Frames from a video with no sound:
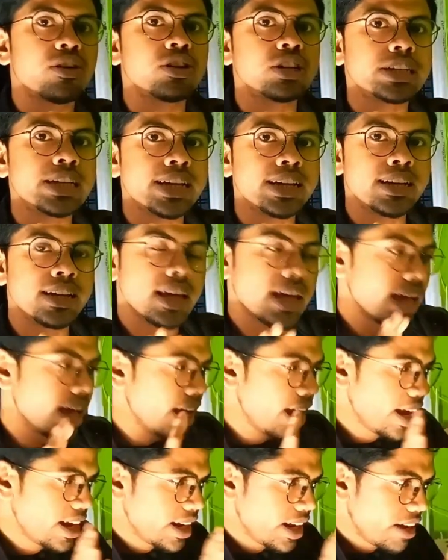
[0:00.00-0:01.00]
front-end,
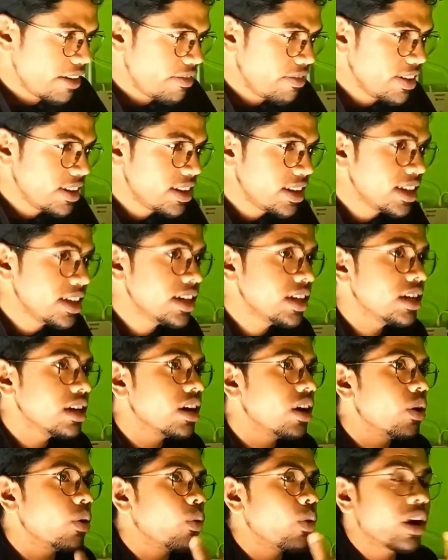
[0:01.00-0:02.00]
and everything
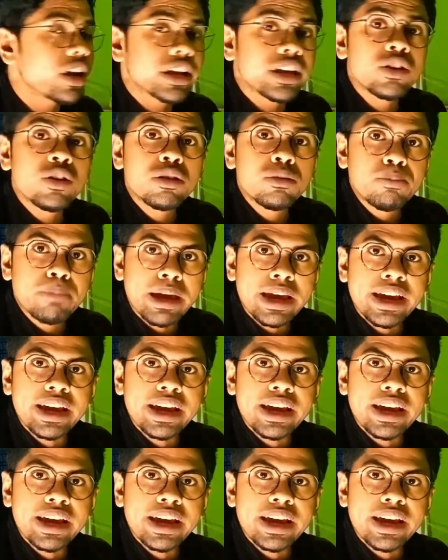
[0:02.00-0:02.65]
working on